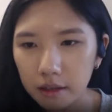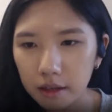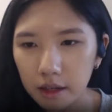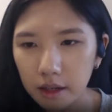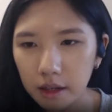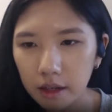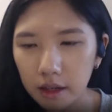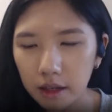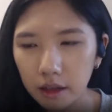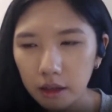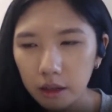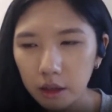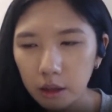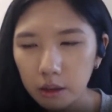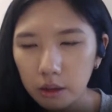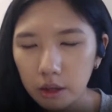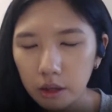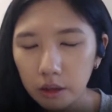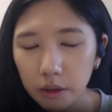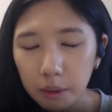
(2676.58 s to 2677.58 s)
a
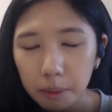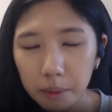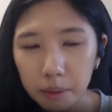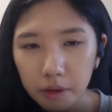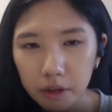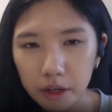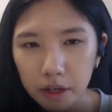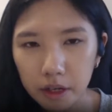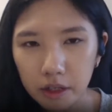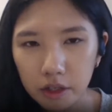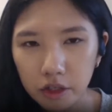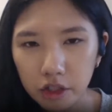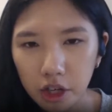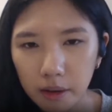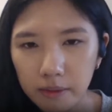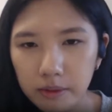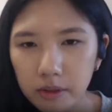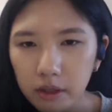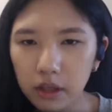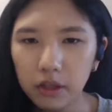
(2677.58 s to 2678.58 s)
local reporting
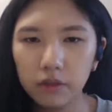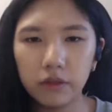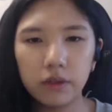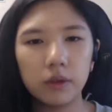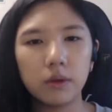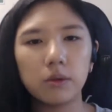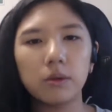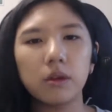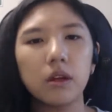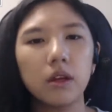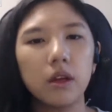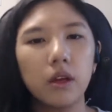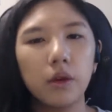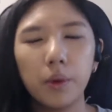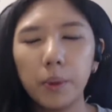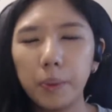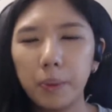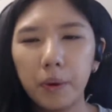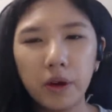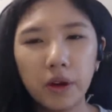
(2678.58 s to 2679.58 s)
job. So if you
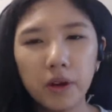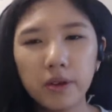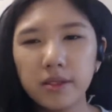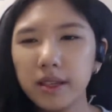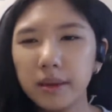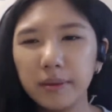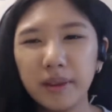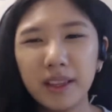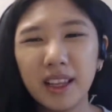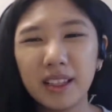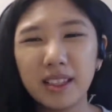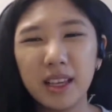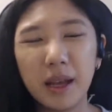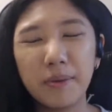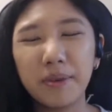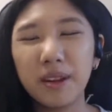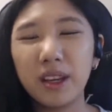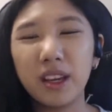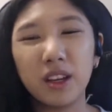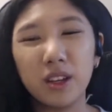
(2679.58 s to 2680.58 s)
report on something that's
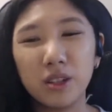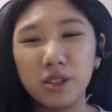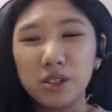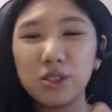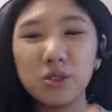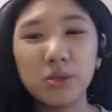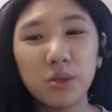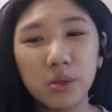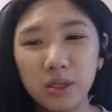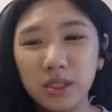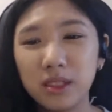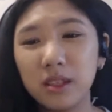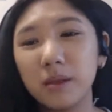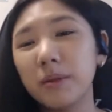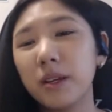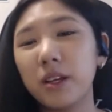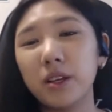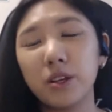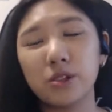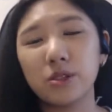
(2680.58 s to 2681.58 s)
happening in your school,
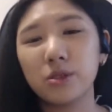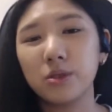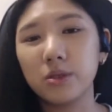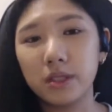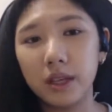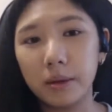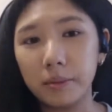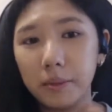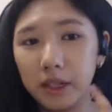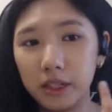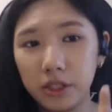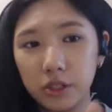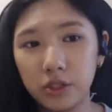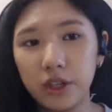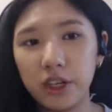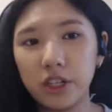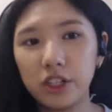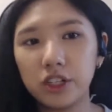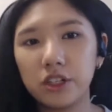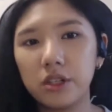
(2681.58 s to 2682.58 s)
something in your school's
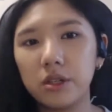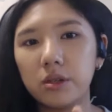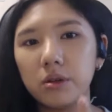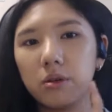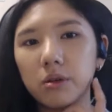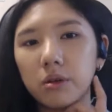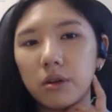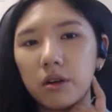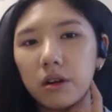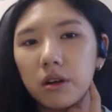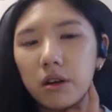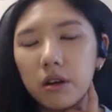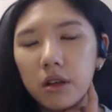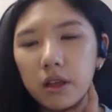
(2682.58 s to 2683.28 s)
administration, or